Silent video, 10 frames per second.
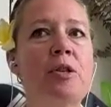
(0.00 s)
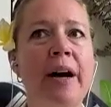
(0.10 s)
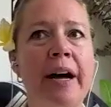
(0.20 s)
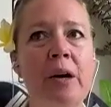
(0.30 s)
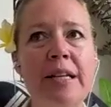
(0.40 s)
So
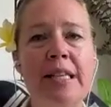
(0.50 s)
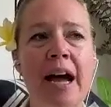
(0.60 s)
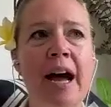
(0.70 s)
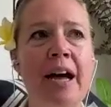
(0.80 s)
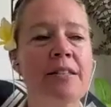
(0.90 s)
I always
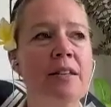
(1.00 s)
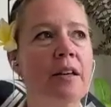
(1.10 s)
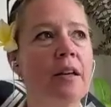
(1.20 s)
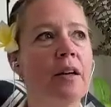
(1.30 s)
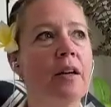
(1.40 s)
ask,
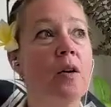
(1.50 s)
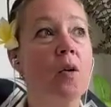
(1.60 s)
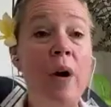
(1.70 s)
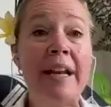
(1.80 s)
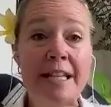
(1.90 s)

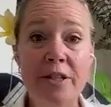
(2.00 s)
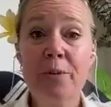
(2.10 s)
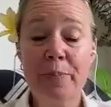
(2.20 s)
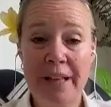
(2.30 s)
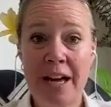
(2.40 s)
what is
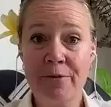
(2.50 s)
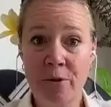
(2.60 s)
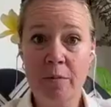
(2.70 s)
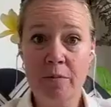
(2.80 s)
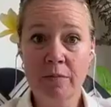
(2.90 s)
your
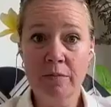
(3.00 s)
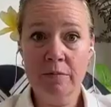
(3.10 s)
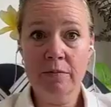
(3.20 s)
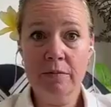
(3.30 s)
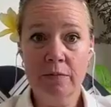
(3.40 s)
platform,
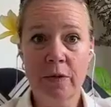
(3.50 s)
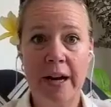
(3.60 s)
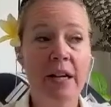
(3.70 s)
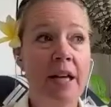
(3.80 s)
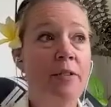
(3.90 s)

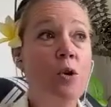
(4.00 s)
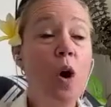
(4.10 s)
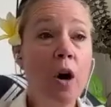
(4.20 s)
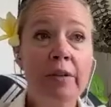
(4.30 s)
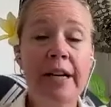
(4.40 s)
right? If
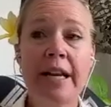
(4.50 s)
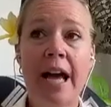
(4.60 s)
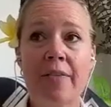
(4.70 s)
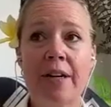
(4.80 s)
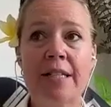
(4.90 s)
you already
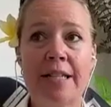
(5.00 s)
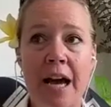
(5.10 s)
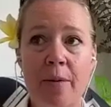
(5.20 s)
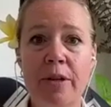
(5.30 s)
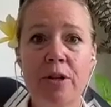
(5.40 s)
have an
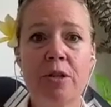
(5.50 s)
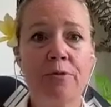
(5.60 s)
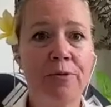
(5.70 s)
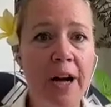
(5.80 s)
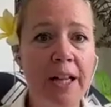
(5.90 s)
established
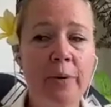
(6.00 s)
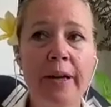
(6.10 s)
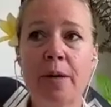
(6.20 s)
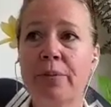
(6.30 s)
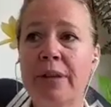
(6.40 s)

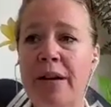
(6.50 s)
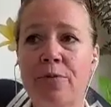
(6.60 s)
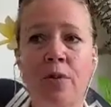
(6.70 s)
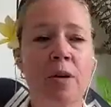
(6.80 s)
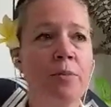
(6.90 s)
following
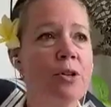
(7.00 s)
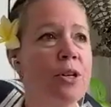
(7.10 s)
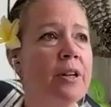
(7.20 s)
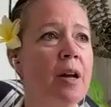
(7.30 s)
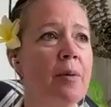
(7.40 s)
platform,
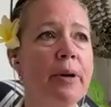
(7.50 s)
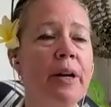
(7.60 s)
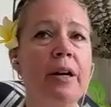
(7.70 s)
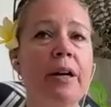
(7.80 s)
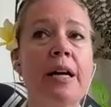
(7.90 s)
certain
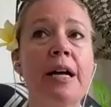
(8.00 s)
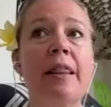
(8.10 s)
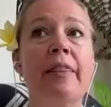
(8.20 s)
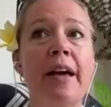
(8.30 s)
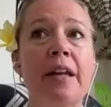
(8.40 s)
number,
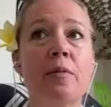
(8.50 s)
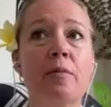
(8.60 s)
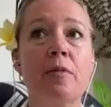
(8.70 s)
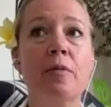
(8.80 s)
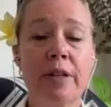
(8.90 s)

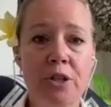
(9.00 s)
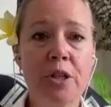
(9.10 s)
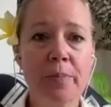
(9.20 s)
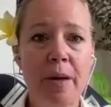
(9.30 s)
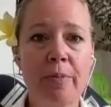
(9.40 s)
then
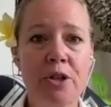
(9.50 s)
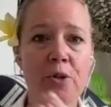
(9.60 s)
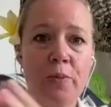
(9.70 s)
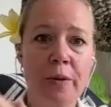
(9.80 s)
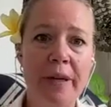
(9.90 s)
traditional
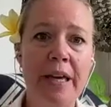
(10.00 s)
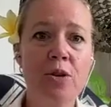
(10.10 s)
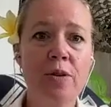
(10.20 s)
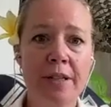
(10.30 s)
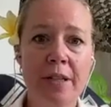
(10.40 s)
publishers will be
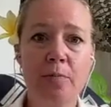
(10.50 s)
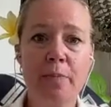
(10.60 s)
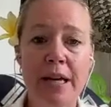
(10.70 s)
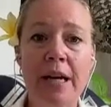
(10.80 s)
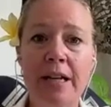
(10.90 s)

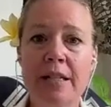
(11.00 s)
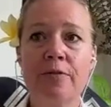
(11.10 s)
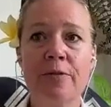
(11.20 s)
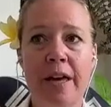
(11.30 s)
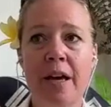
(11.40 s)
interested
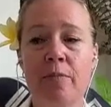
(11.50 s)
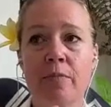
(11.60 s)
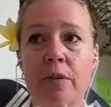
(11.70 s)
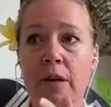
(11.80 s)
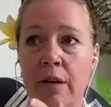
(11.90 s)
because for
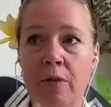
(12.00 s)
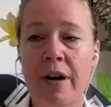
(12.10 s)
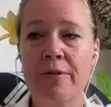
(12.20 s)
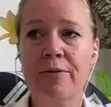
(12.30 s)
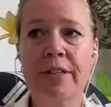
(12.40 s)
them,
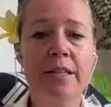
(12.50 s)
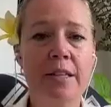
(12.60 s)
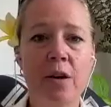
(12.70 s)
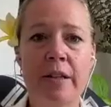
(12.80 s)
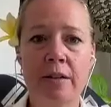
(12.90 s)
rightfully
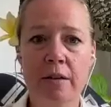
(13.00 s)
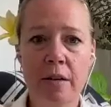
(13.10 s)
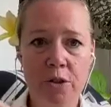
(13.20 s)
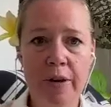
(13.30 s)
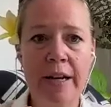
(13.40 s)
so, it's
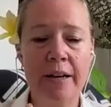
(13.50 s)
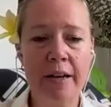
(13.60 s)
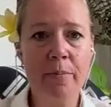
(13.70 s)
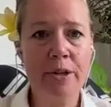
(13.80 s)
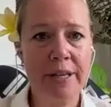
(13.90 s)
a straight
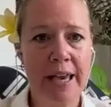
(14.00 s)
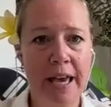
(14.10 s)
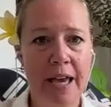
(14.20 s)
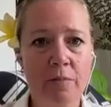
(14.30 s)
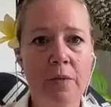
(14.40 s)
numbers
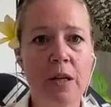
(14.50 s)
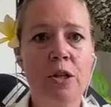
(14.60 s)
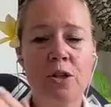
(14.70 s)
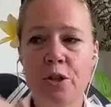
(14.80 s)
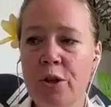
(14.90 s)
game.
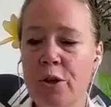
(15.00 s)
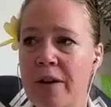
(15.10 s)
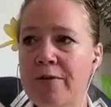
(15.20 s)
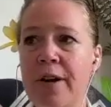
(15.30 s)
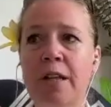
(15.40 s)
Do you
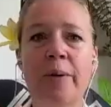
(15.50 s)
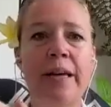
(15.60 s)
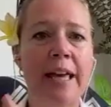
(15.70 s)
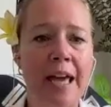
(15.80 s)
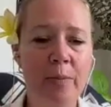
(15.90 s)
have a
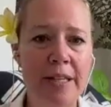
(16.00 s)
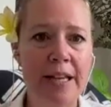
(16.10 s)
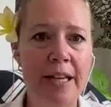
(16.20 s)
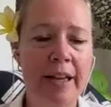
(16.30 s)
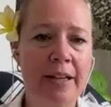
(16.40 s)
following? Can we
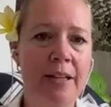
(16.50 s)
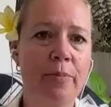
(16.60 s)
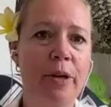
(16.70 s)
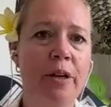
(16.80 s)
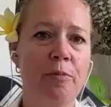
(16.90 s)
sell X
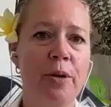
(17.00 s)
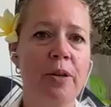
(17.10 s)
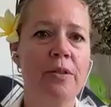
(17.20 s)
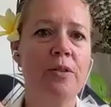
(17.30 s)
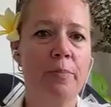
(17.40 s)
number of
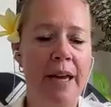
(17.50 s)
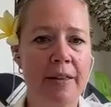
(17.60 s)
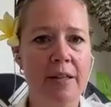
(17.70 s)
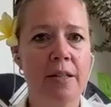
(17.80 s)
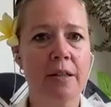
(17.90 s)
books to
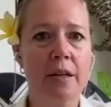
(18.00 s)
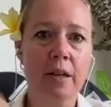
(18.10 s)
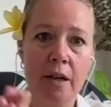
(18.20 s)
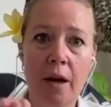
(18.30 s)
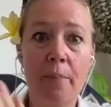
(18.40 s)
make this
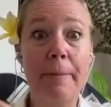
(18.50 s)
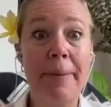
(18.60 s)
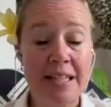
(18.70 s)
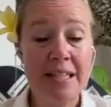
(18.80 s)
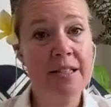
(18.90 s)
a
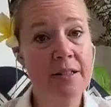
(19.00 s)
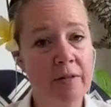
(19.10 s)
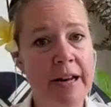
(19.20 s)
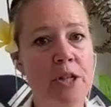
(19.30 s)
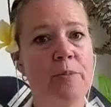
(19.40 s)
business
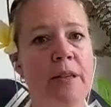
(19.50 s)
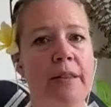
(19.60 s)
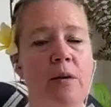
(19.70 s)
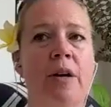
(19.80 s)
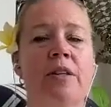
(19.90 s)

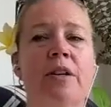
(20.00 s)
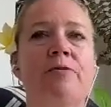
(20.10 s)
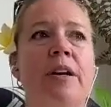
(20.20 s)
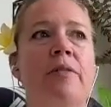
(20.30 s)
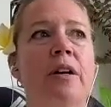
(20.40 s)
arrangement that works in
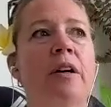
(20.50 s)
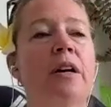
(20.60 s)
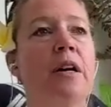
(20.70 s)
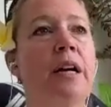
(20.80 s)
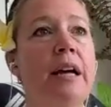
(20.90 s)
our
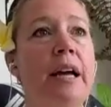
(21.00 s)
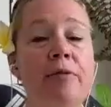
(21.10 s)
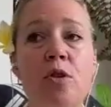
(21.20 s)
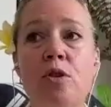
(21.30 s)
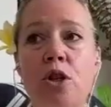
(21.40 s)
favor?
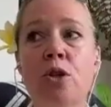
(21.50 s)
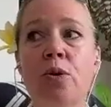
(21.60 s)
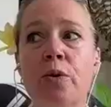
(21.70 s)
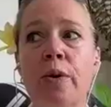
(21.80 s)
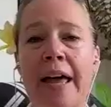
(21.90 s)
If you
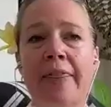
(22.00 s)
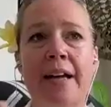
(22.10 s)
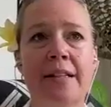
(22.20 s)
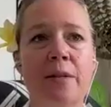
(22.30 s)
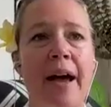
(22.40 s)
do, and
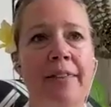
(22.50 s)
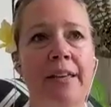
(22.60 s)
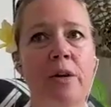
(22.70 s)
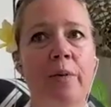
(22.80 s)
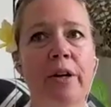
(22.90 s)
that's a path
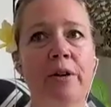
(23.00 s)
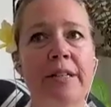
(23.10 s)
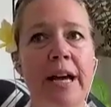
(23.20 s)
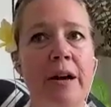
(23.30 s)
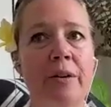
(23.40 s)
that you want to go
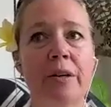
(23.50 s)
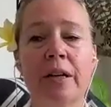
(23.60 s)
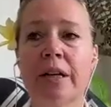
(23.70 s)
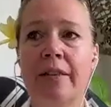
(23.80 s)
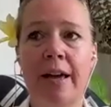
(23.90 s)

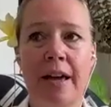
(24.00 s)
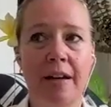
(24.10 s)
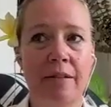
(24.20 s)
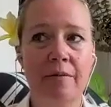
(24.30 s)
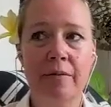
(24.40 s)
down,
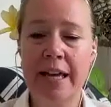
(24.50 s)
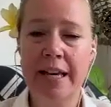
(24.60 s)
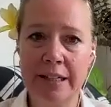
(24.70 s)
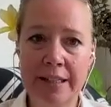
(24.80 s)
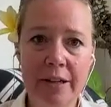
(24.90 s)
then
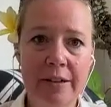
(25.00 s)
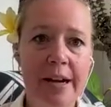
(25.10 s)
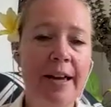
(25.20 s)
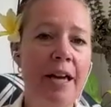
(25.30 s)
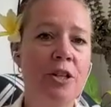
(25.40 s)
getting a
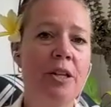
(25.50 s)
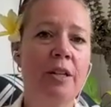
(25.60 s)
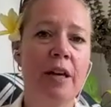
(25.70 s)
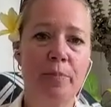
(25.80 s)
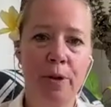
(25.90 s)
literary
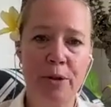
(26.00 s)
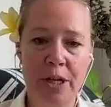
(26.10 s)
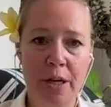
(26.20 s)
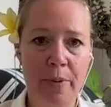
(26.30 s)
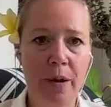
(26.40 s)
agent and
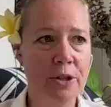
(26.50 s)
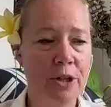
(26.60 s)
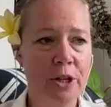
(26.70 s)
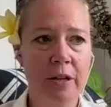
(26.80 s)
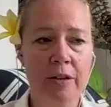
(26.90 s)
approaching a
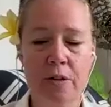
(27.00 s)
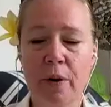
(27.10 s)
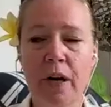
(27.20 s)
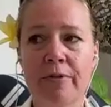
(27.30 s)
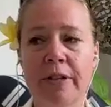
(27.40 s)
publisher is
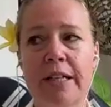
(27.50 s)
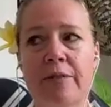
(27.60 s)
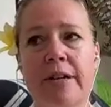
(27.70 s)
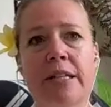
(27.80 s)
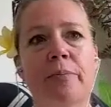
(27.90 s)

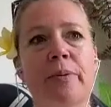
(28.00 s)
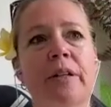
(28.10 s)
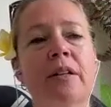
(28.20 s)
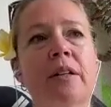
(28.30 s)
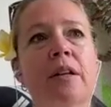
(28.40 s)
perfectly
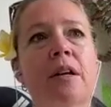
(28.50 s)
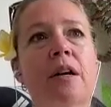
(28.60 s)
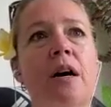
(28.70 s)
reasonable.